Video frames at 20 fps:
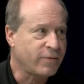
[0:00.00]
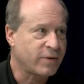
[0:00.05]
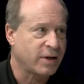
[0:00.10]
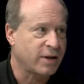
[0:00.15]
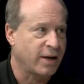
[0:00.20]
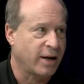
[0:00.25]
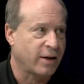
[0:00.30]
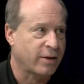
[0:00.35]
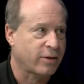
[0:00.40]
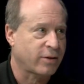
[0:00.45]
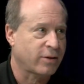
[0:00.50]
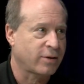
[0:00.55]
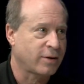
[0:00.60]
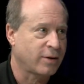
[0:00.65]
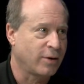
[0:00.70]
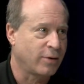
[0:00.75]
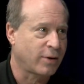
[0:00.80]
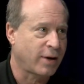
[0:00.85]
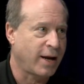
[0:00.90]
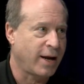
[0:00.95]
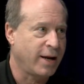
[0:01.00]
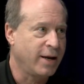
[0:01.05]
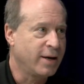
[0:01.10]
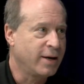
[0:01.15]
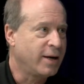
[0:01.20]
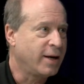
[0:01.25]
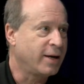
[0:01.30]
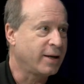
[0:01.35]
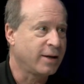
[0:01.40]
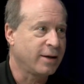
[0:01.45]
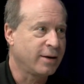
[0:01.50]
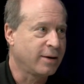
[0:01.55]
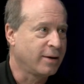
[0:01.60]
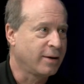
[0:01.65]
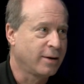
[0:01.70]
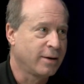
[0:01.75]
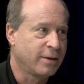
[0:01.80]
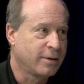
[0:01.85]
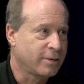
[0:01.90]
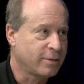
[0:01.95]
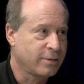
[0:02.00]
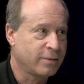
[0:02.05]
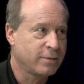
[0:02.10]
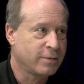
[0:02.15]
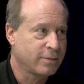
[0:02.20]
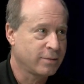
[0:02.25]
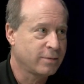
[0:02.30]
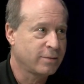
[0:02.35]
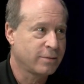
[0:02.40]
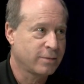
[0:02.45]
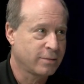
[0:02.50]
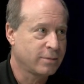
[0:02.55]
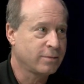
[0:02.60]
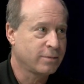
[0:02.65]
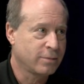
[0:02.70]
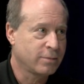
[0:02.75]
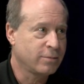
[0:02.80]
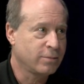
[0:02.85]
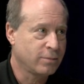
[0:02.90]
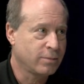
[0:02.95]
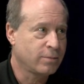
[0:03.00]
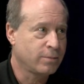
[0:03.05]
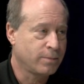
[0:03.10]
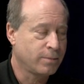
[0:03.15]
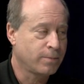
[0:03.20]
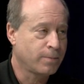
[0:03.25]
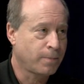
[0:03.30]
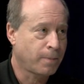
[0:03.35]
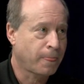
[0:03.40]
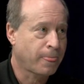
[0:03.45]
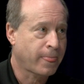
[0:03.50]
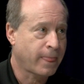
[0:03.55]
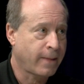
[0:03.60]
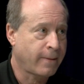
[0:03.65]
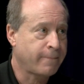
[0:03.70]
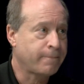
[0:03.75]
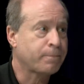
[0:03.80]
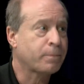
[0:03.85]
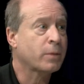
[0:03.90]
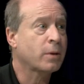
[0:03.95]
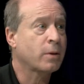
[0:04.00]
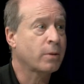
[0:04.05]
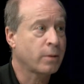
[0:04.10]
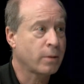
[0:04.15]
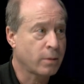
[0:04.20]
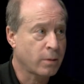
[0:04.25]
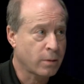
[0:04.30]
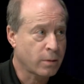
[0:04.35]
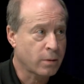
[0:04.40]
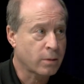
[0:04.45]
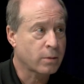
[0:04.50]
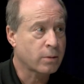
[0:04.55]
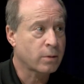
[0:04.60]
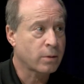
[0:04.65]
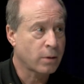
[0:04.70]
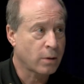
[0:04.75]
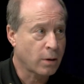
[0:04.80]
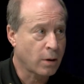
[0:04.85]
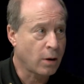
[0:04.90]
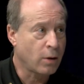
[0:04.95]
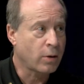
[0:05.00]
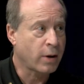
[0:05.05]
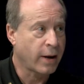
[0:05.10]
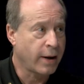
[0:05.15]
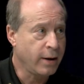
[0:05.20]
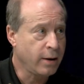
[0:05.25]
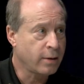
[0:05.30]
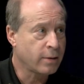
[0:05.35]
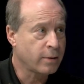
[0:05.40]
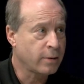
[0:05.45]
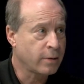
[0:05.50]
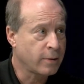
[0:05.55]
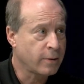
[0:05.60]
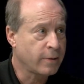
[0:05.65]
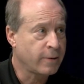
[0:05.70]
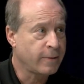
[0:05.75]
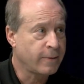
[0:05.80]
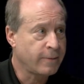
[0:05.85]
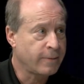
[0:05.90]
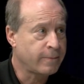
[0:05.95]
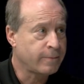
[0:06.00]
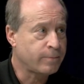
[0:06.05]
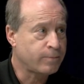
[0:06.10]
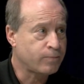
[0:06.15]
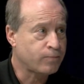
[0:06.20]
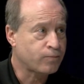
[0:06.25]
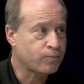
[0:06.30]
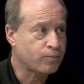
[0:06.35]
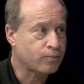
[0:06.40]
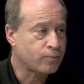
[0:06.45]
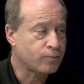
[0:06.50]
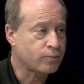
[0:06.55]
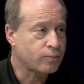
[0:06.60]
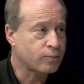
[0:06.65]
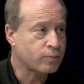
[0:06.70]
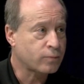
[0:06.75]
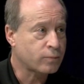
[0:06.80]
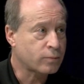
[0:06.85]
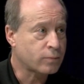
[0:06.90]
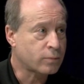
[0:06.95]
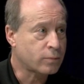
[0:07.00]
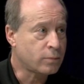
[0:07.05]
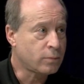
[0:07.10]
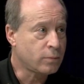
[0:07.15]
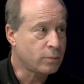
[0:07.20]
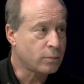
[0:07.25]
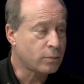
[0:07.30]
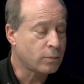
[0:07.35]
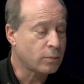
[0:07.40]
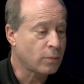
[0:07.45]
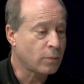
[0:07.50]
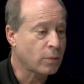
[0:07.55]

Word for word: to death. No, okay? right. Well, we've it, had two females in our last two welding programs. Okay. We have one in each. Uh, one